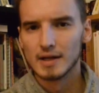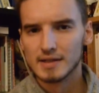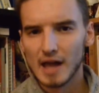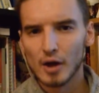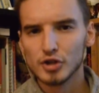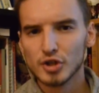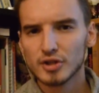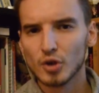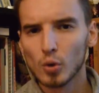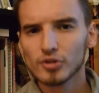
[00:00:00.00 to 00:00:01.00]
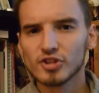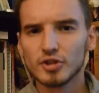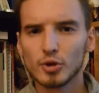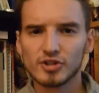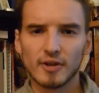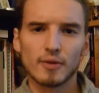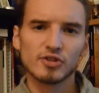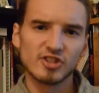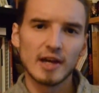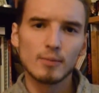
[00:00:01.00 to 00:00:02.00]
Now you can also use it in the
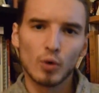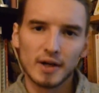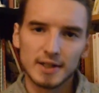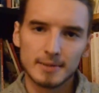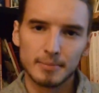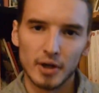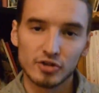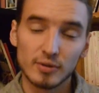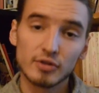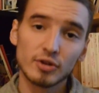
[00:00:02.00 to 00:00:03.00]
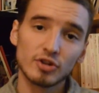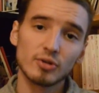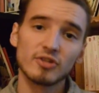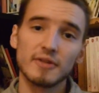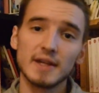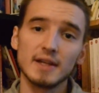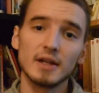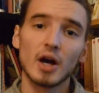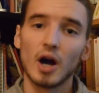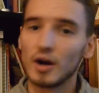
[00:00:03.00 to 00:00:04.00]
same way, but to introduce the
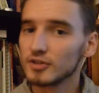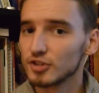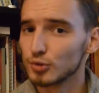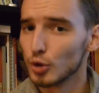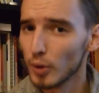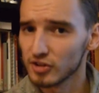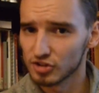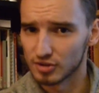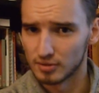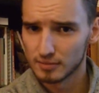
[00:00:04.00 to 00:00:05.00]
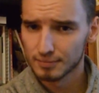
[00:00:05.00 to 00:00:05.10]
answer to a question.